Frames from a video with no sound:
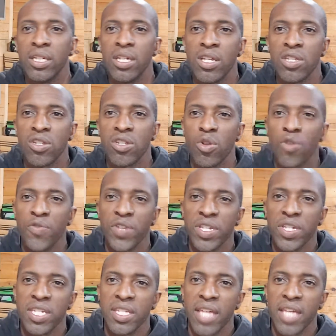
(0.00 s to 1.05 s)
So I don't know if you can
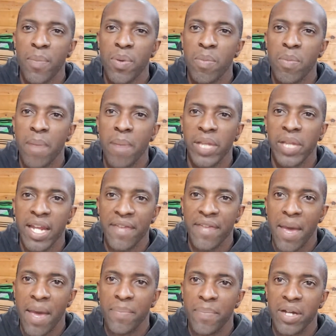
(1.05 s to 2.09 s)
see that. I put my blade on
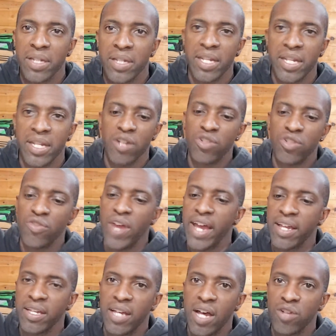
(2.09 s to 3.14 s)
that button and I'll
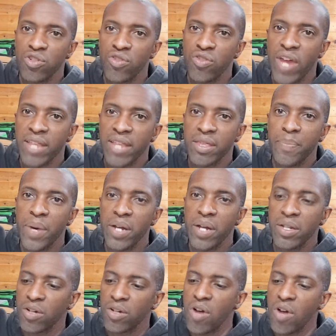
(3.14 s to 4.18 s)
drag the button
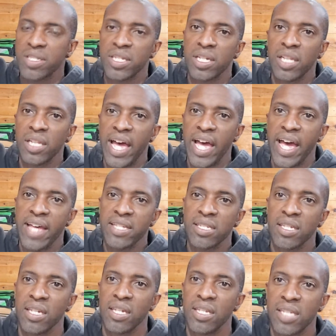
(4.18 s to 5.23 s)
across the glass
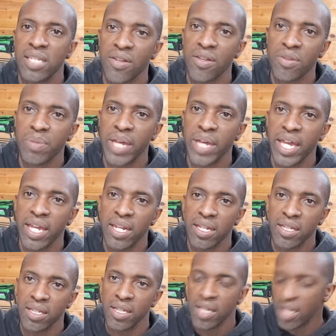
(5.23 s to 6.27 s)
instead of the blade.
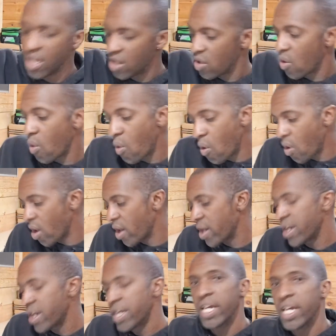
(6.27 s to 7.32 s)

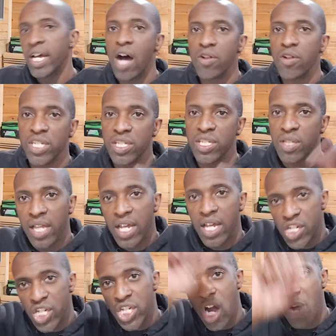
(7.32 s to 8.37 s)
Or I'll just
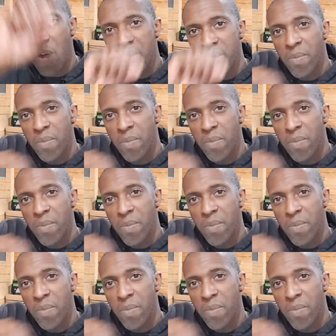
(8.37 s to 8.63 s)
Sharpie